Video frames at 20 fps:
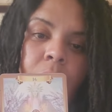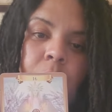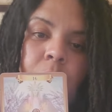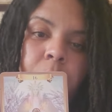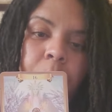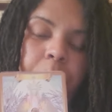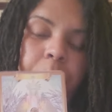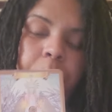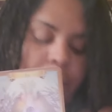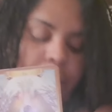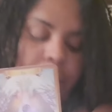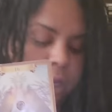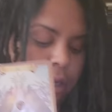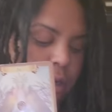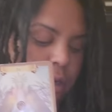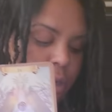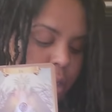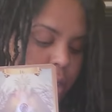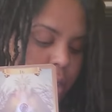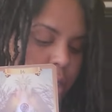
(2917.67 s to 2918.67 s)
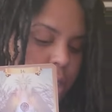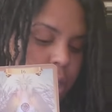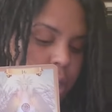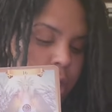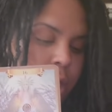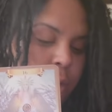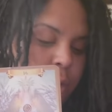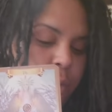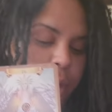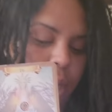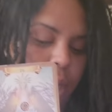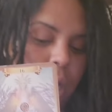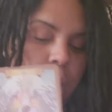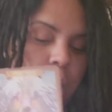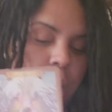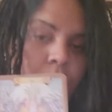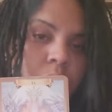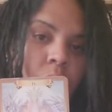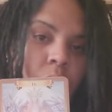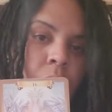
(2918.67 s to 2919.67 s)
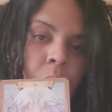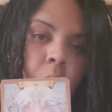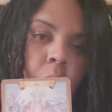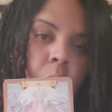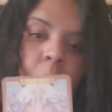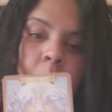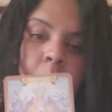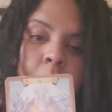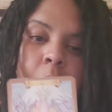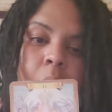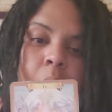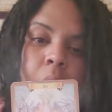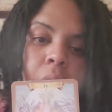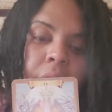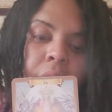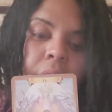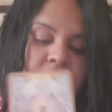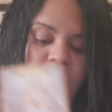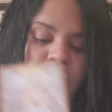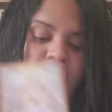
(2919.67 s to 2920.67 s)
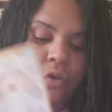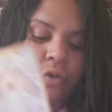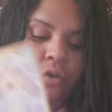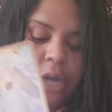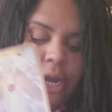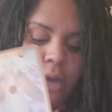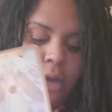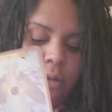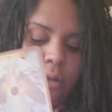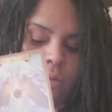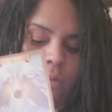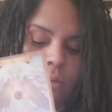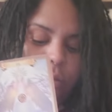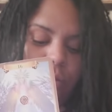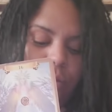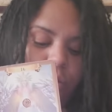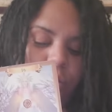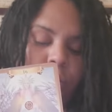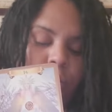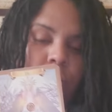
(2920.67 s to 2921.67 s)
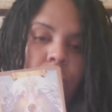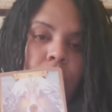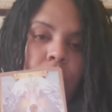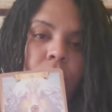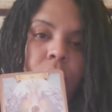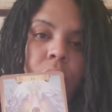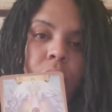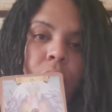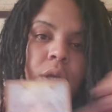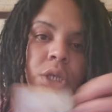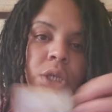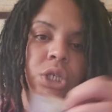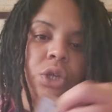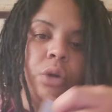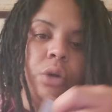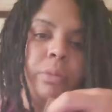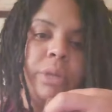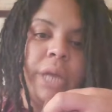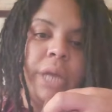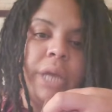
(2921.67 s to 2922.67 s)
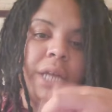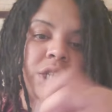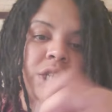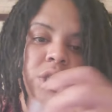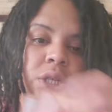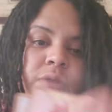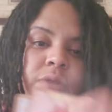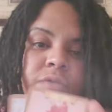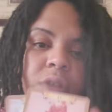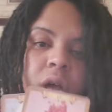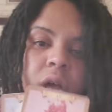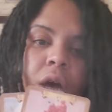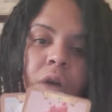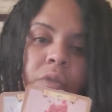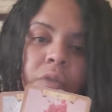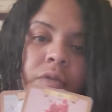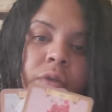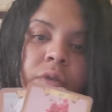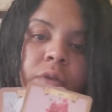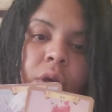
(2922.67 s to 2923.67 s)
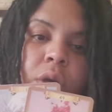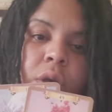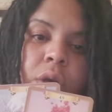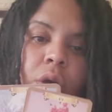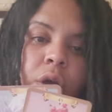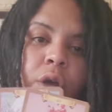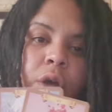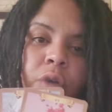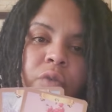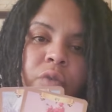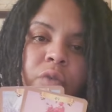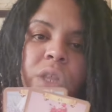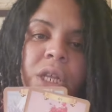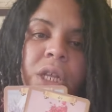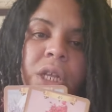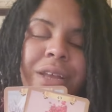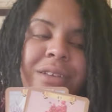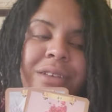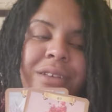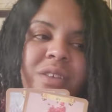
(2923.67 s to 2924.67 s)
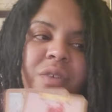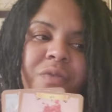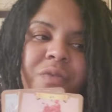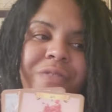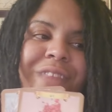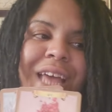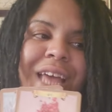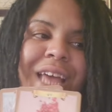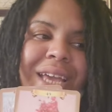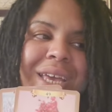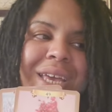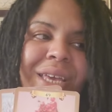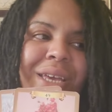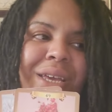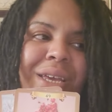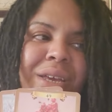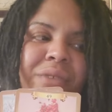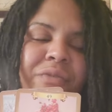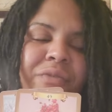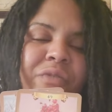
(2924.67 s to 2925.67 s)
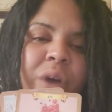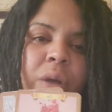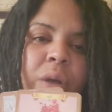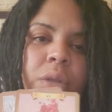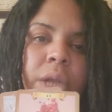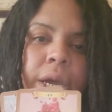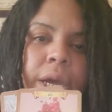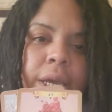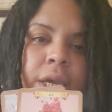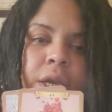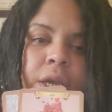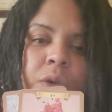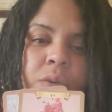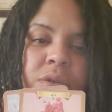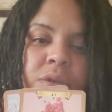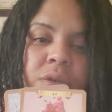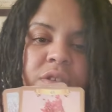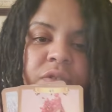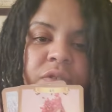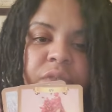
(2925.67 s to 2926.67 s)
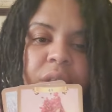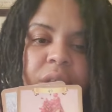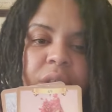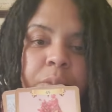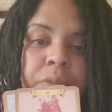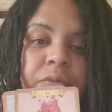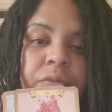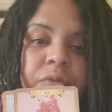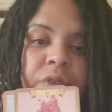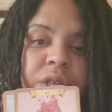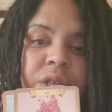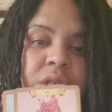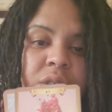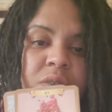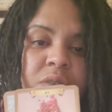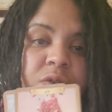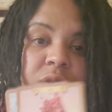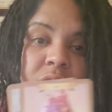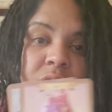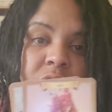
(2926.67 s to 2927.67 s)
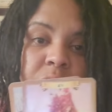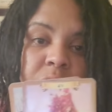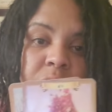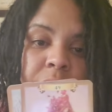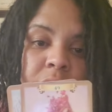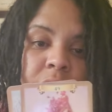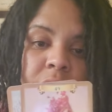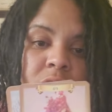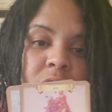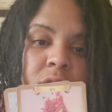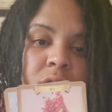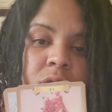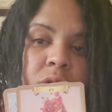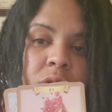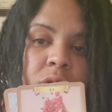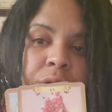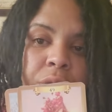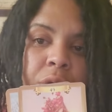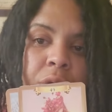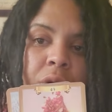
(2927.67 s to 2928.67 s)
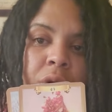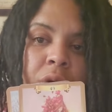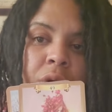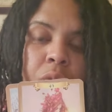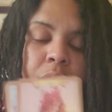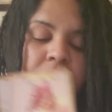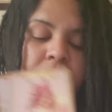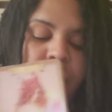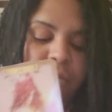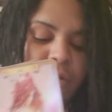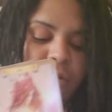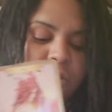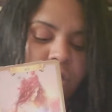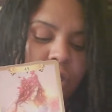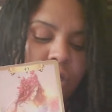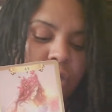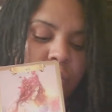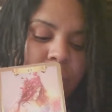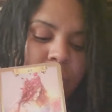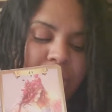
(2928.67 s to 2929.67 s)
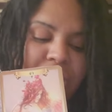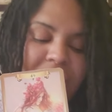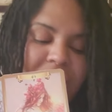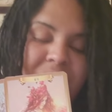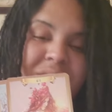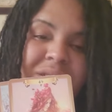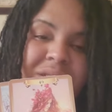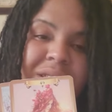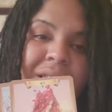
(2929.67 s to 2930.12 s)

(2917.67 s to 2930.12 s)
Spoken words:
But here we go. On his crown, he's showing me angel of love. Feeling as if that he felt like he was developing feelings for this person or whatever the situation is.